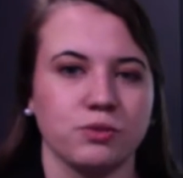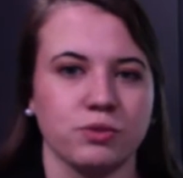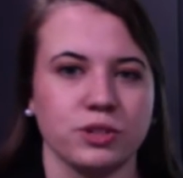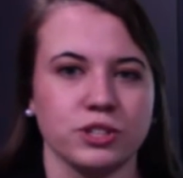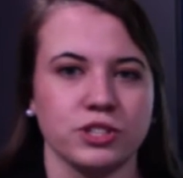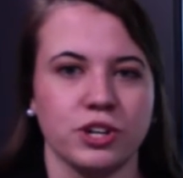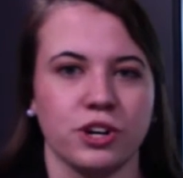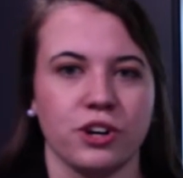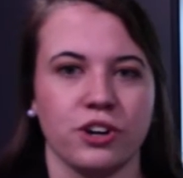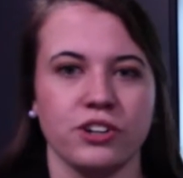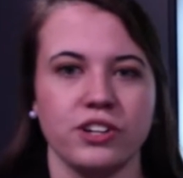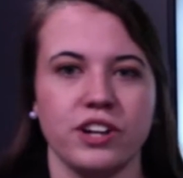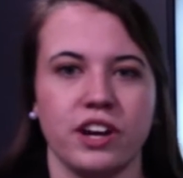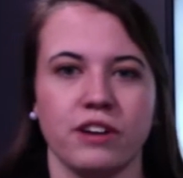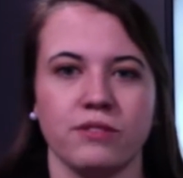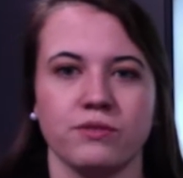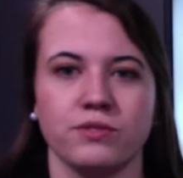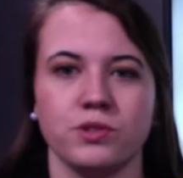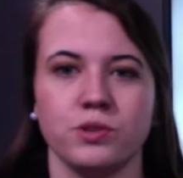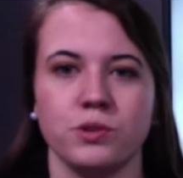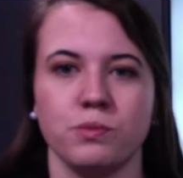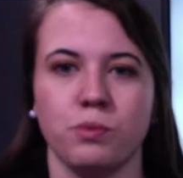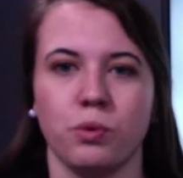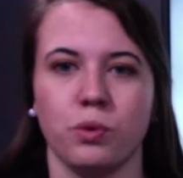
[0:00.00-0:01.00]
return of
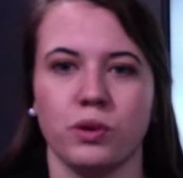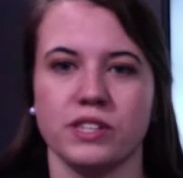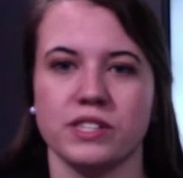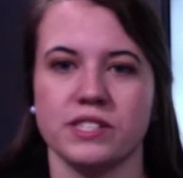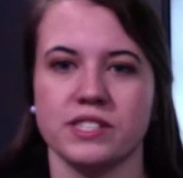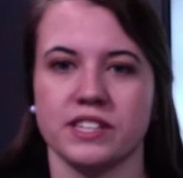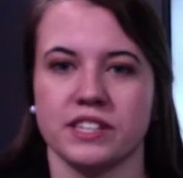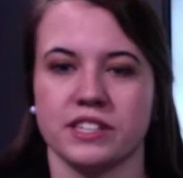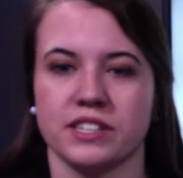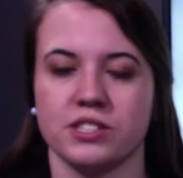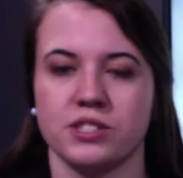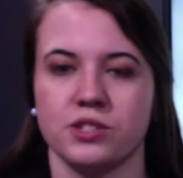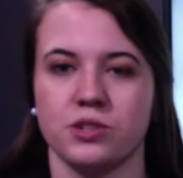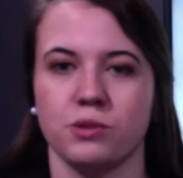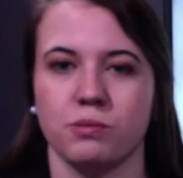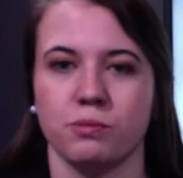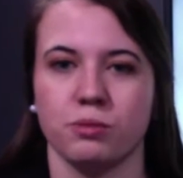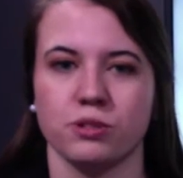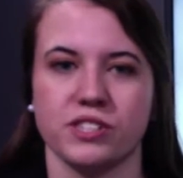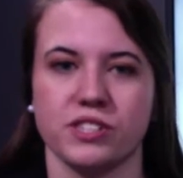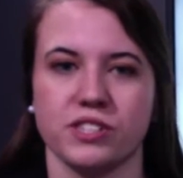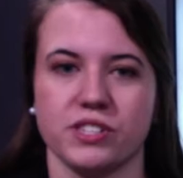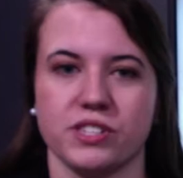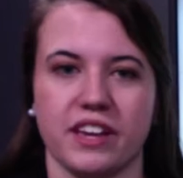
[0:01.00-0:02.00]

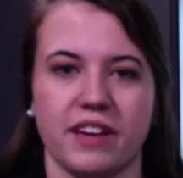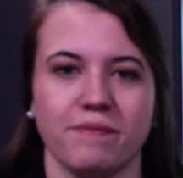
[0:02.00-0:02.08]
2.62%.